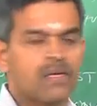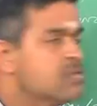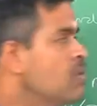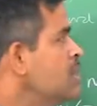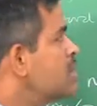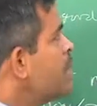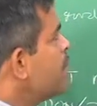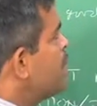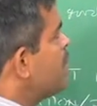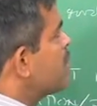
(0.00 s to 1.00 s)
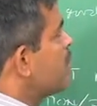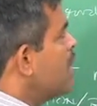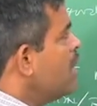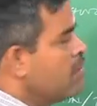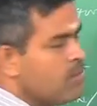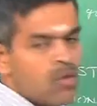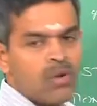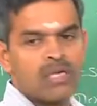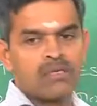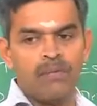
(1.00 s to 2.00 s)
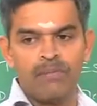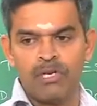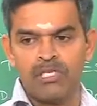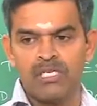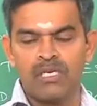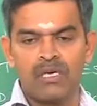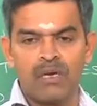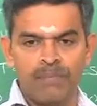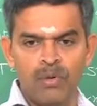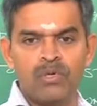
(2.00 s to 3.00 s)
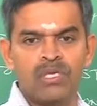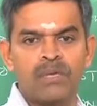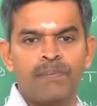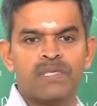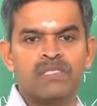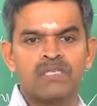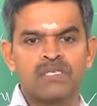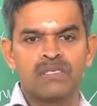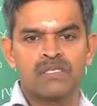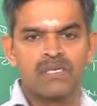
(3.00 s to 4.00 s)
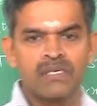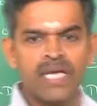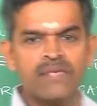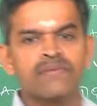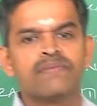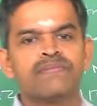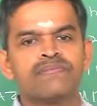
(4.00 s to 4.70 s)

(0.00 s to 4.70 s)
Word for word: So, in step number 3 we look at computation, computing the percentage risk index.